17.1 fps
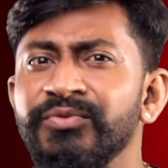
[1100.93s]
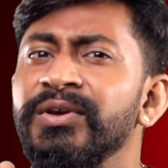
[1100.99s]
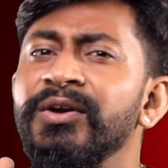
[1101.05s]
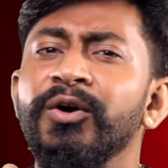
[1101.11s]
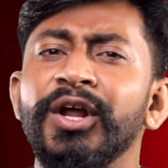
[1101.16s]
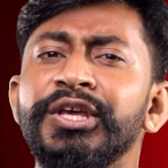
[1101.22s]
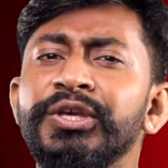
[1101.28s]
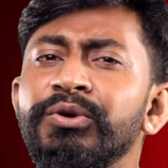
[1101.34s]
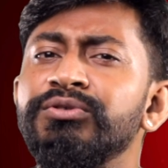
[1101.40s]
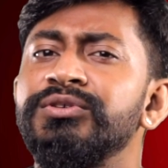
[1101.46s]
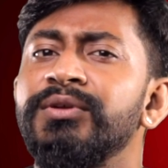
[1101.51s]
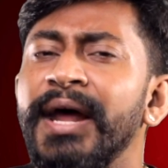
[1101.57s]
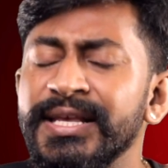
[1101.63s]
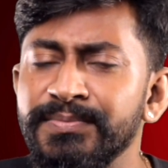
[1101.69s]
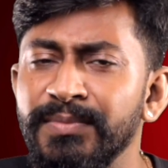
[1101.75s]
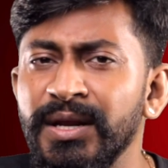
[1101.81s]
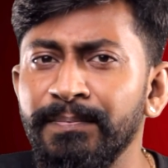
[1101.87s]
We're going to use
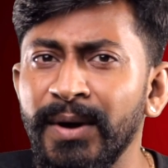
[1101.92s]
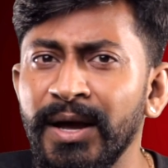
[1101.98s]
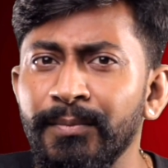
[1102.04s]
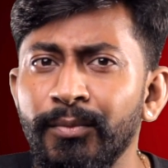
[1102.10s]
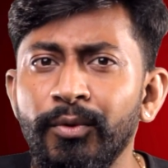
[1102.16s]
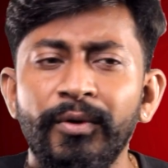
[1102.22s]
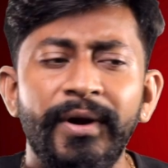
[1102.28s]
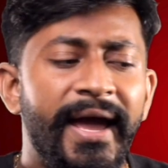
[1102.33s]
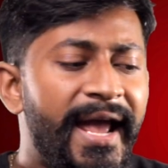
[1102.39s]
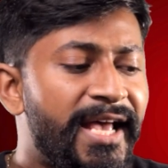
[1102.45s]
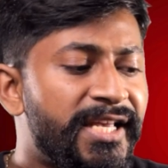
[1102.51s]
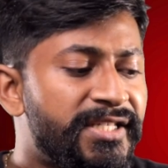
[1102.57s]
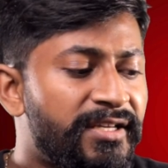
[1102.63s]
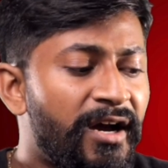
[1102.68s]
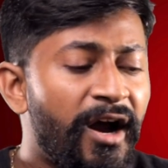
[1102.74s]
Raspberry Pi board as